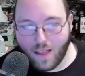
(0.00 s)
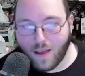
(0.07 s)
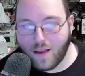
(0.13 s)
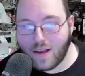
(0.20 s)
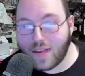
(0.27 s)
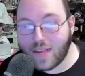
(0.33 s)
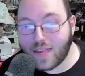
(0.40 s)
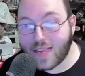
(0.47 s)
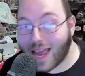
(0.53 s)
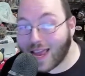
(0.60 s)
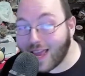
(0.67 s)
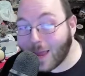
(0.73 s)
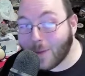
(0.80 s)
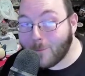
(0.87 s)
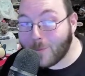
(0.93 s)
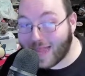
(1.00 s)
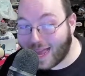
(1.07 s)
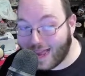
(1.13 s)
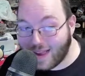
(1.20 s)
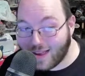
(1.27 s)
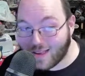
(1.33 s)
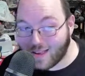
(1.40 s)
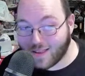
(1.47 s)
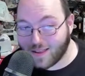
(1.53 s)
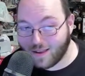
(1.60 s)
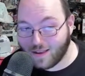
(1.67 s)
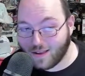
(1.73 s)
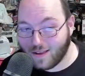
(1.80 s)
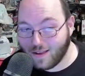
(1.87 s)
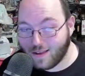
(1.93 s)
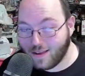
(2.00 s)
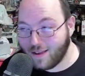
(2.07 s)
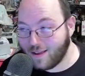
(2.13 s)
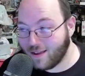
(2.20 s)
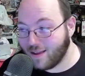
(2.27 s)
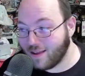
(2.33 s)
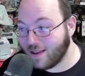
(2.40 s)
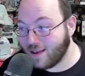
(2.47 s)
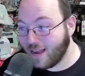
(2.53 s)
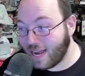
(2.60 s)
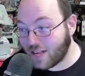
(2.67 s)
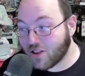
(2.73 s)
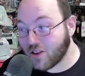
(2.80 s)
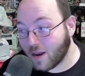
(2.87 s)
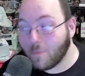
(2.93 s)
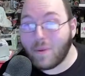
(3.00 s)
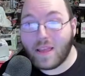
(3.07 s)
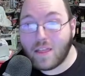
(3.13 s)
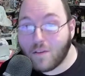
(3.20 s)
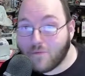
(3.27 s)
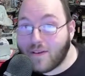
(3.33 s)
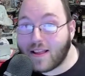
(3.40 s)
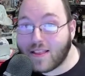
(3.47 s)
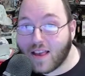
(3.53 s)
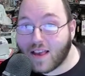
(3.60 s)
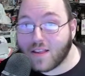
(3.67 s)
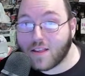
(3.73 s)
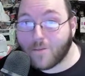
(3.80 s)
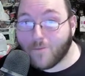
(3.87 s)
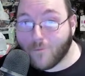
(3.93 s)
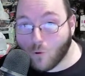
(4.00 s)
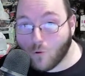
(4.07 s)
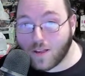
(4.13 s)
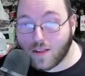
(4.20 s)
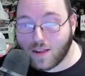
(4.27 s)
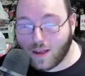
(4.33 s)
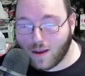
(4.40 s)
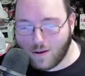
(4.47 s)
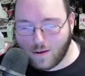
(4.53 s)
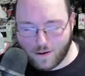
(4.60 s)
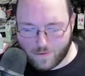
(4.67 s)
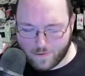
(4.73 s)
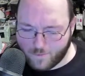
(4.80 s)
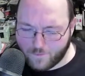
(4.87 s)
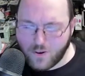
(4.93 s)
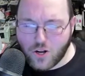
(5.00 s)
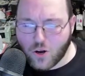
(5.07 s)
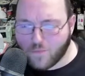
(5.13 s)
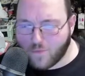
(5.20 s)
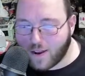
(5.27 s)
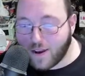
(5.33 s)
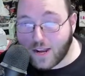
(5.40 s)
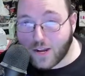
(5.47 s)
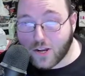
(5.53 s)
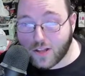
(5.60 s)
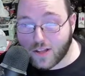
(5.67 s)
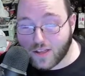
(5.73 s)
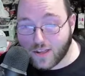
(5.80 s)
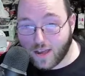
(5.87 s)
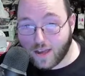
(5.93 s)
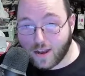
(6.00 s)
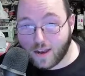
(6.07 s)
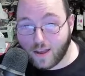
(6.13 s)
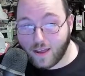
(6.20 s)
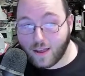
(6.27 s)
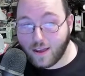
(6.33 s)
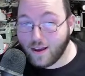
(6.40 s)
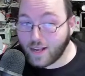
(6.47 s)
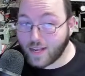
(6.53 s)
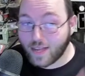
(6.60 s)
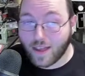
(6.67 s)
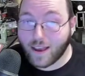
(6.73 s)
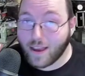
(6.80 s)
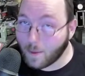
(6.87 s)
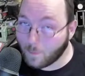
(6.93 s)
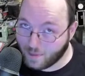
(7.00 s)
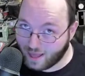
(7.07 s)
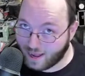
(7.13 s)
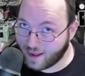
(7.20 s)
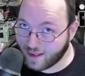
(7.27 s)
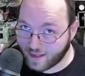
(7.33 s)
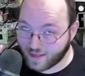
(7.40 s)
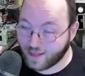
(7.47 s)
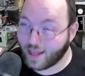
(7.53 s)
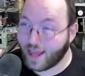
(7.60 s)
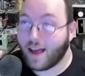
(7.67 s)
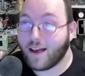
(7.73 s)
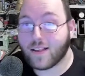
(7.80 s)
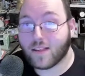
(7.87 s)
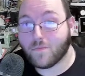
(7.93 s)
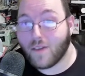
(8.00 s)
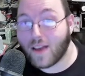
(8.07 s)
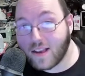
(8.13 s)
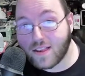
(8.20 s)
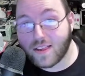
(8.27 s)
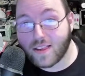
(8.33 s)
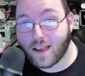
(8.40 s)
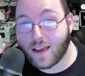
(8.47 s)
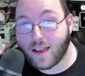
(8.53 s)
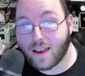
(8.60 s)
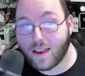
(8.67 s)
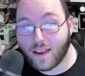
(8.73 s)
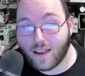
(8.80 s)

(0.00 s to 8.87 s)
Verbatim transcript: Psychic Blast is going to be in the Fantastic Four, uh, the Future Foundation set. Psychic Blast is in the House of X set.